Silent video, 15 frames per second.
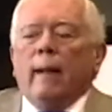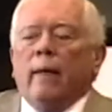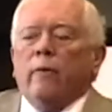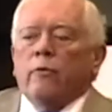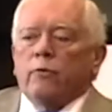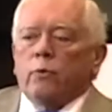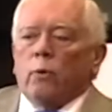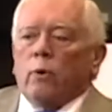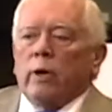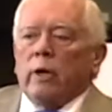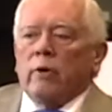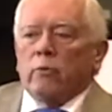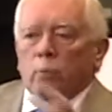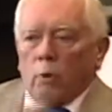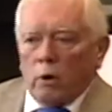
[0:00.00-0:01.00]
And the story
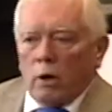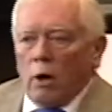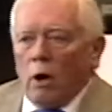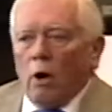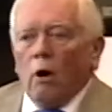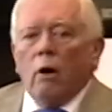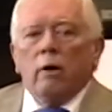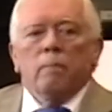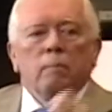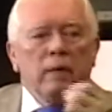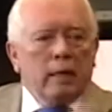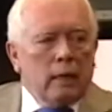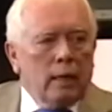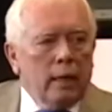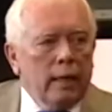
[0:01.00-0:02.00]
is work hard,
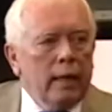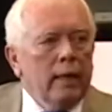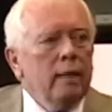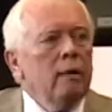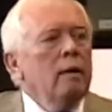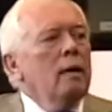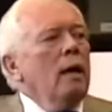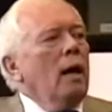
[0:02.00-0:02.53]
be clean,